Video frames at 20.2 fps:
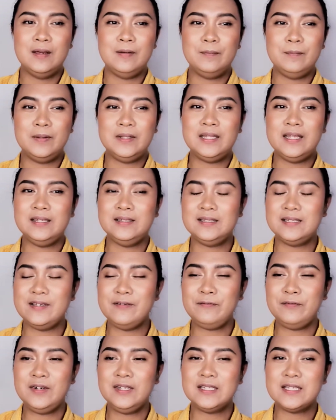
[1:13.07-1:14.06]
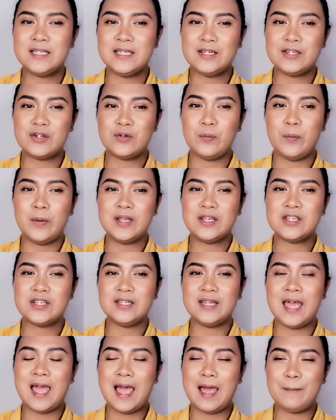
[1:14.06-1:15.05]
But a different
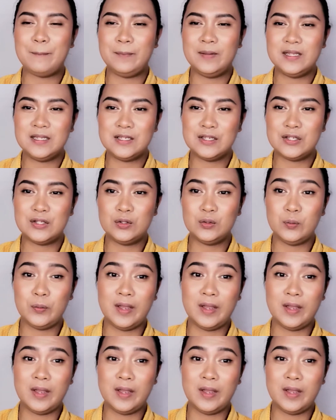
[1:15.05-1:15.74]
situation happens to